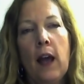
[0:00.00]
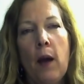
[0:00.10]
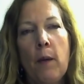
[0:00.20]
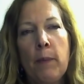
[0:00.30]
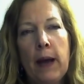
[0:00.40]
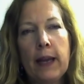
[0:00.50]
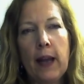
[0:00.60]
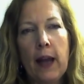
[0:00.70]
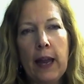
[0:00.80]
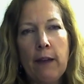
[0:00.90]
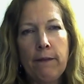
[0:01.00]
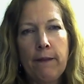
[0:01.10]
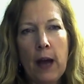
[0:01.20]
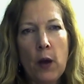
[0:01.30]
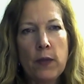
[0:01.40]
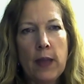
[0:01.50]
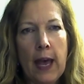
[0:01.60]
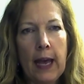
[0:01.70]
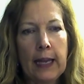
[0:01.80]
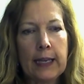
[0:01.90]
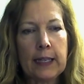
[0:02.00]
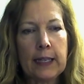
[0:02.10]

but I have found that,